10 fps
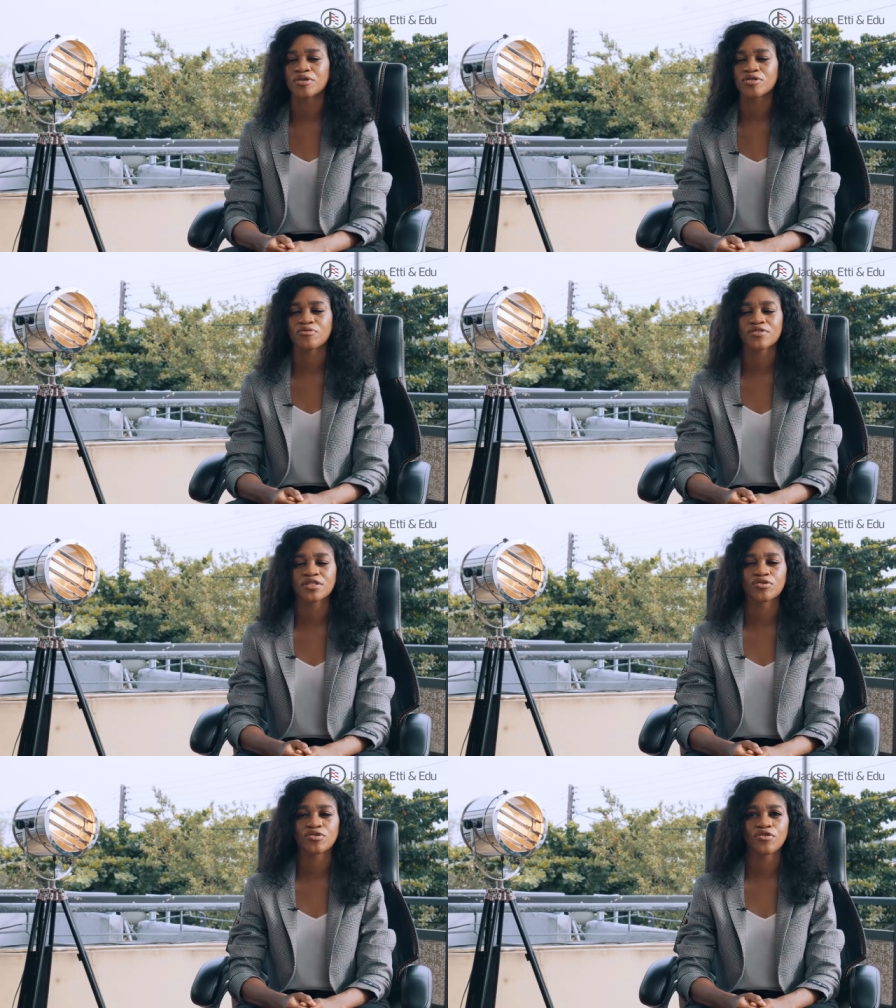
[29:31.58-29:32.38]
should
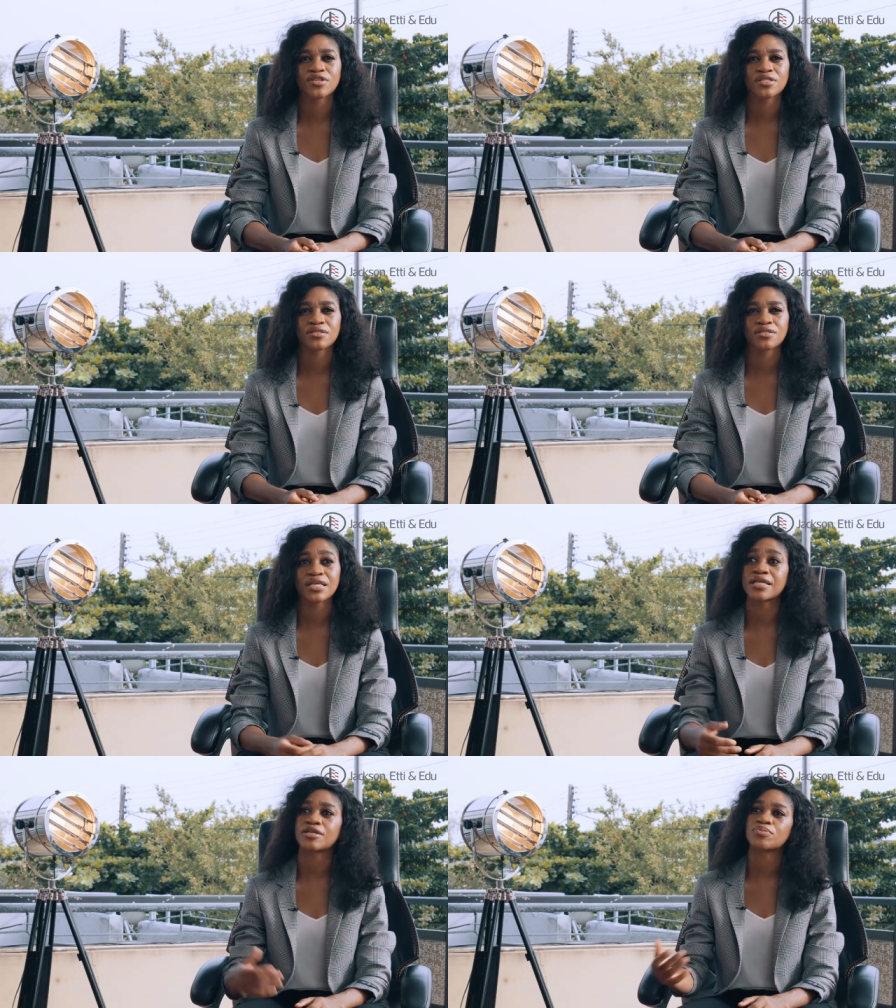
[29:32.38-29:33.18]
obviously
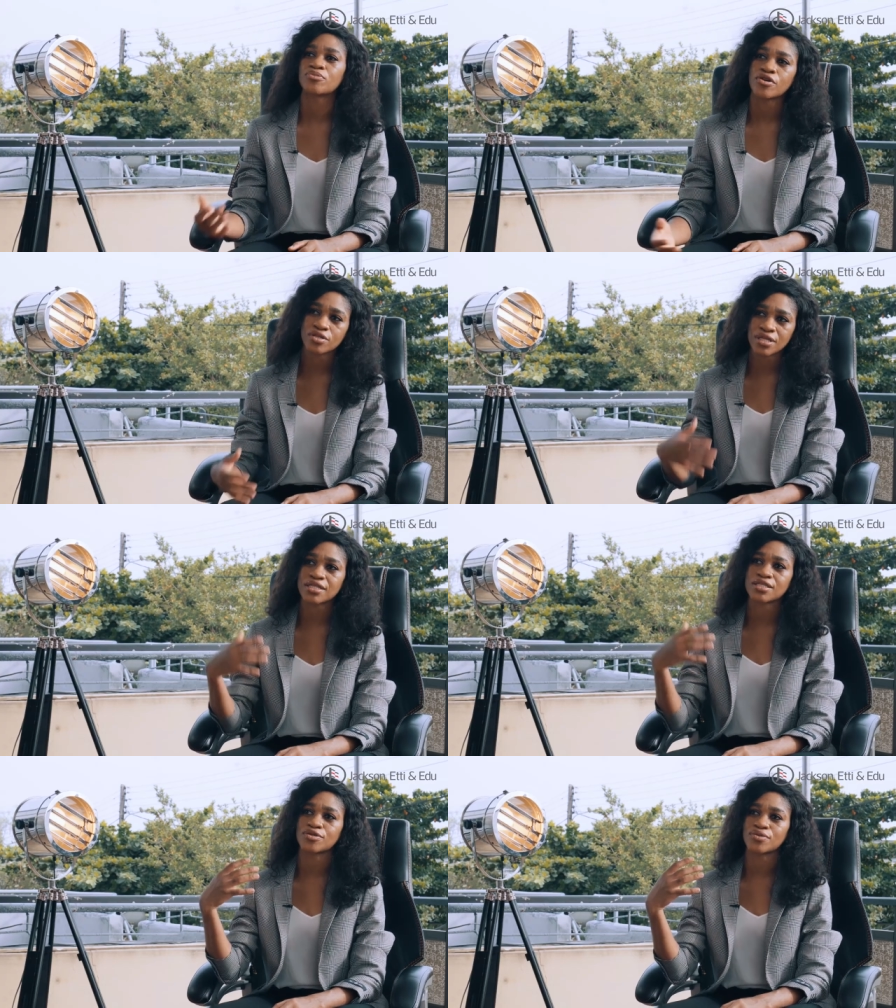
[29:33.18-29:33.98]
engage more in, so that
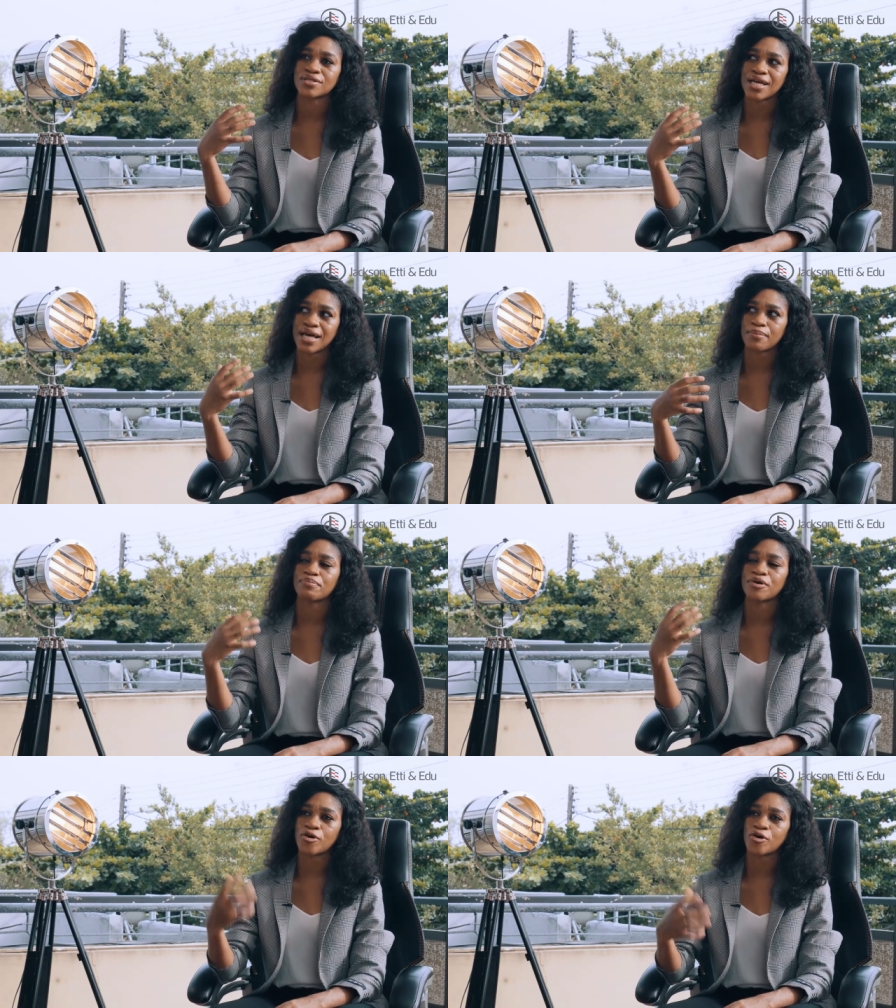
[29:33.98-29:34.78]
that
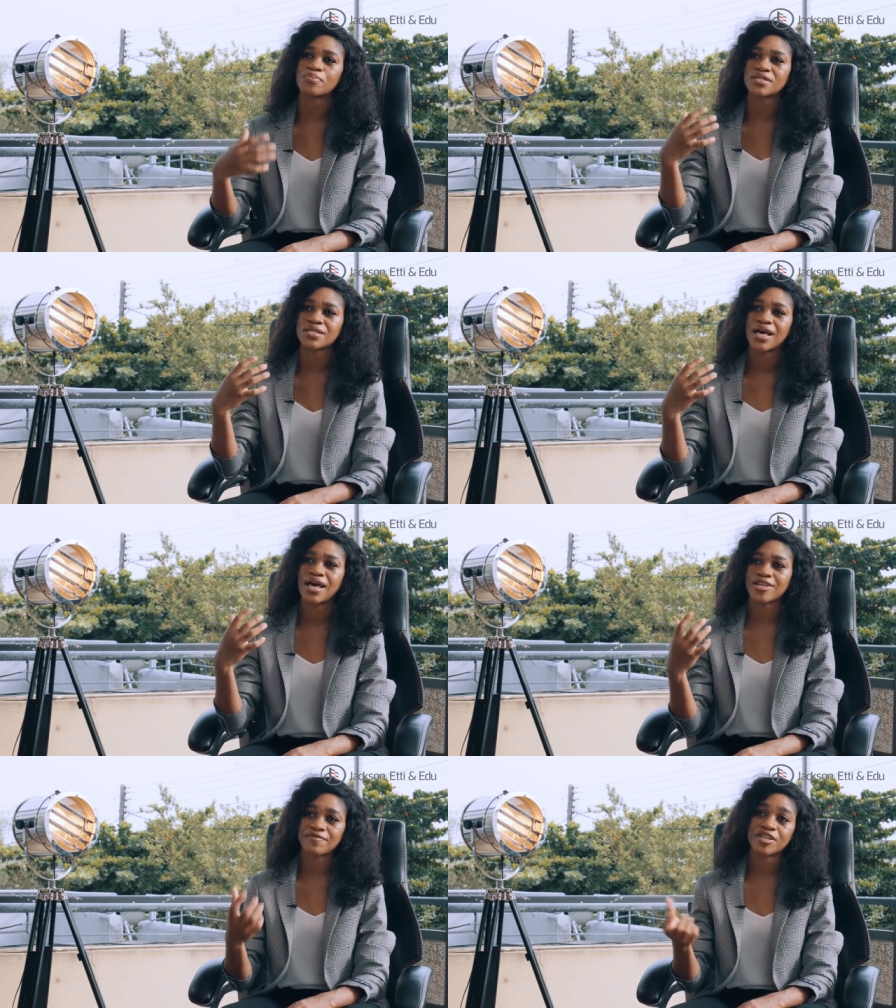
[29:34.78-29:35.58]
becomes
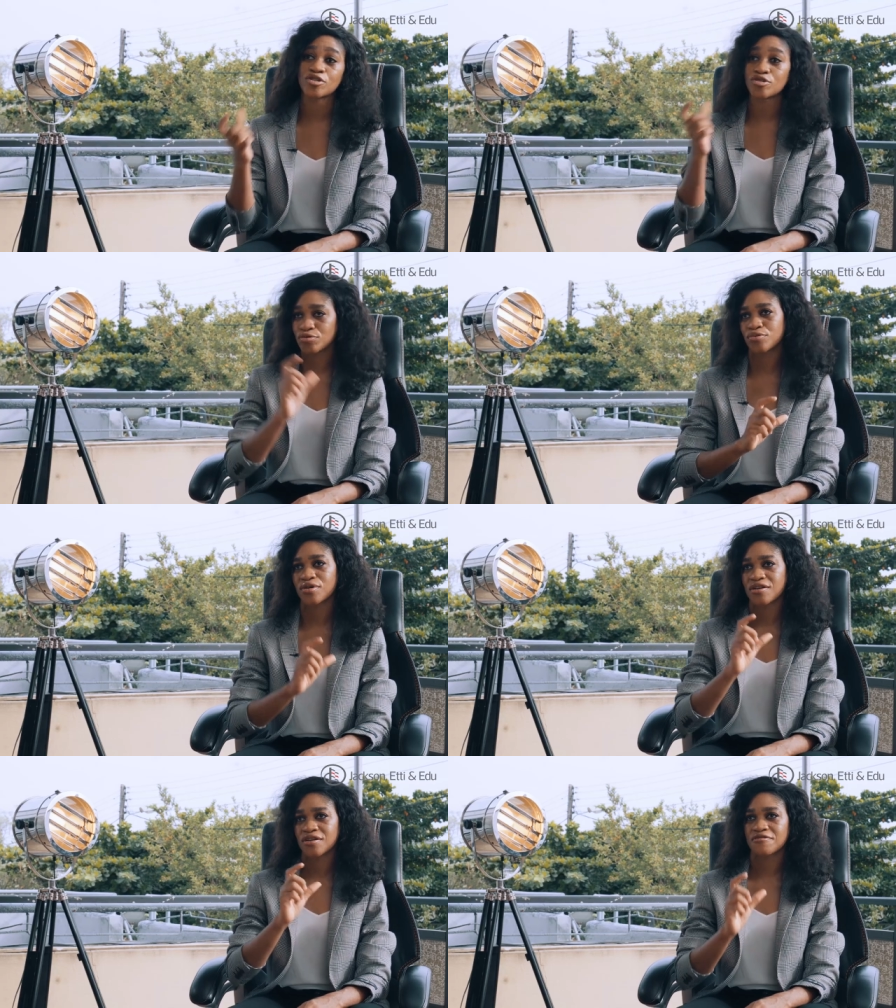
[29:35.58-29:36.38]
less of an issue
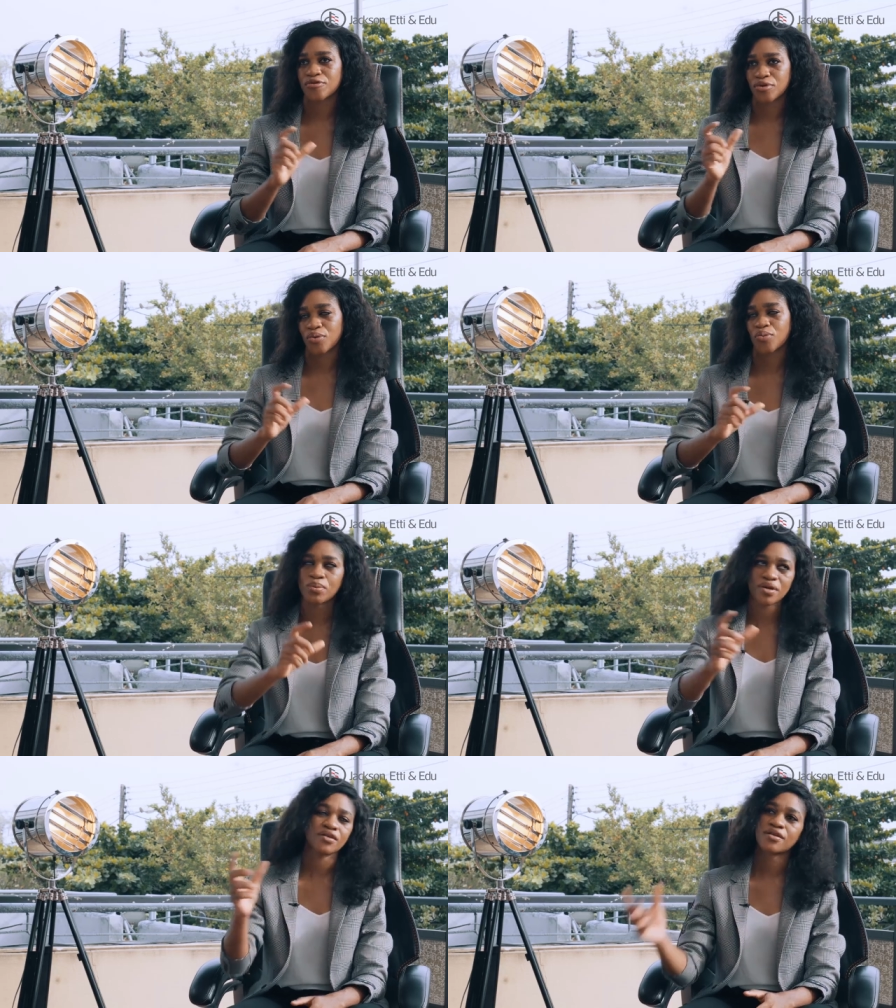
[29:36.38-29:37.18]
for
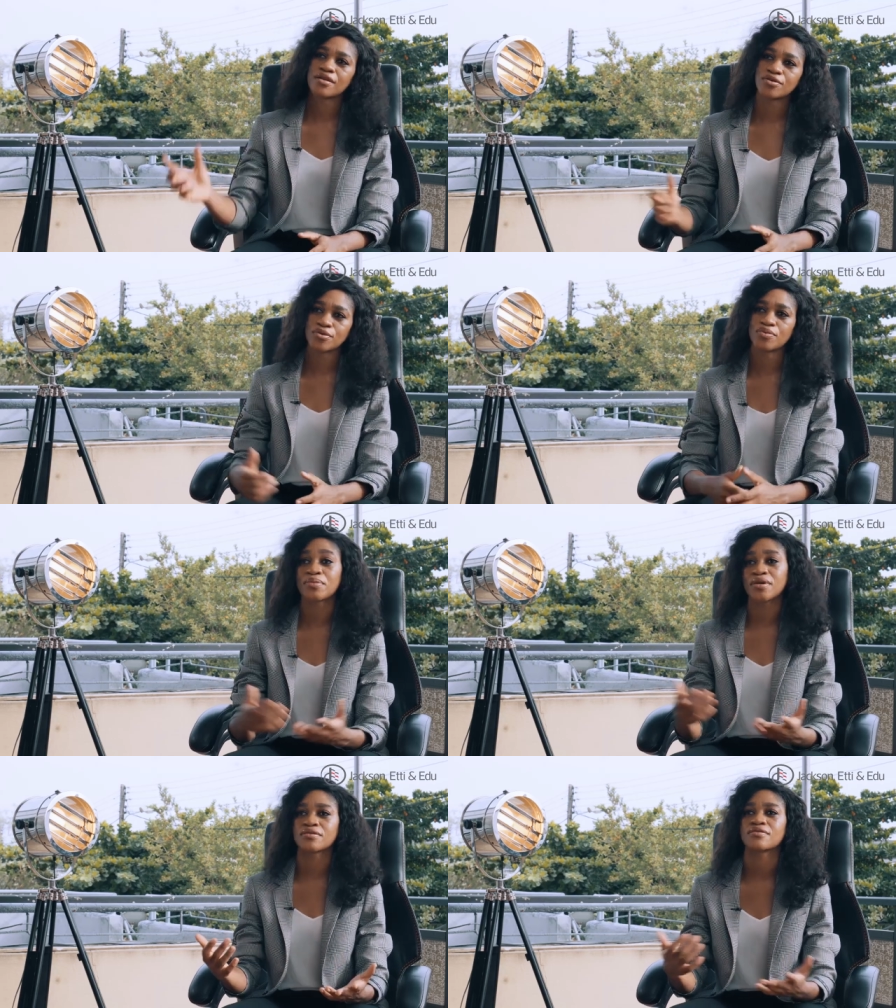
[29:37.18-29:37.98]
women,
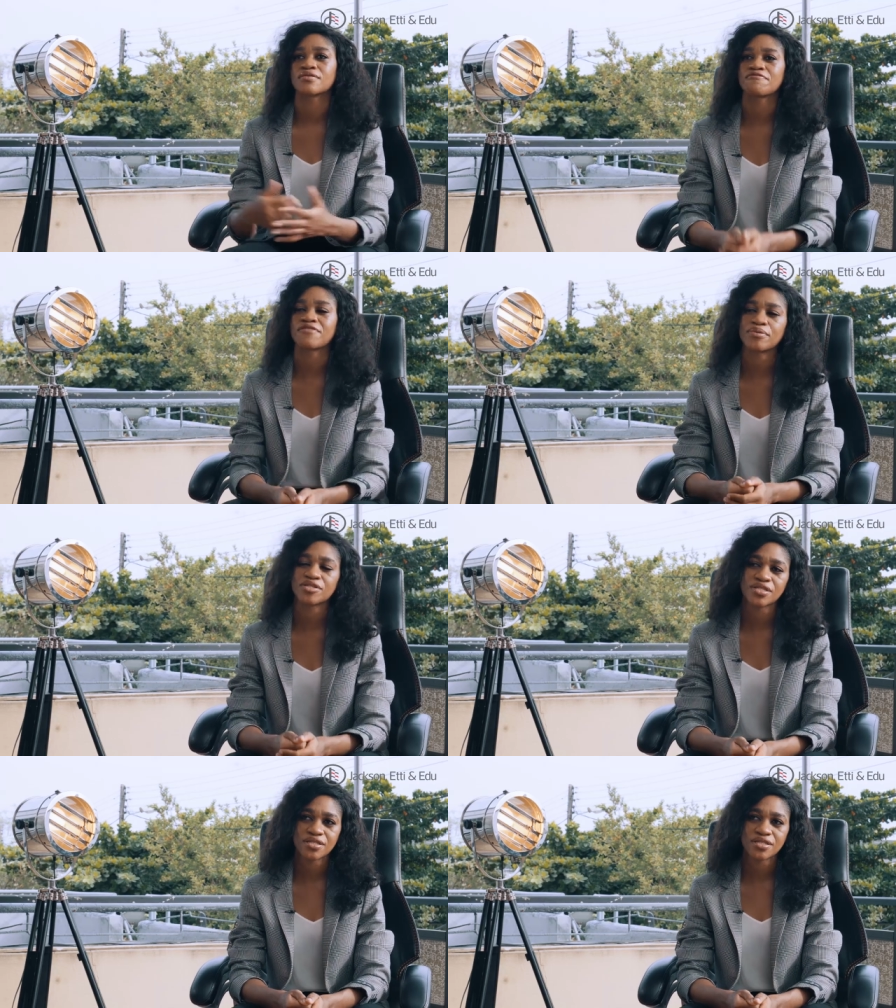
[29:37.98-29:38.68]
women founders.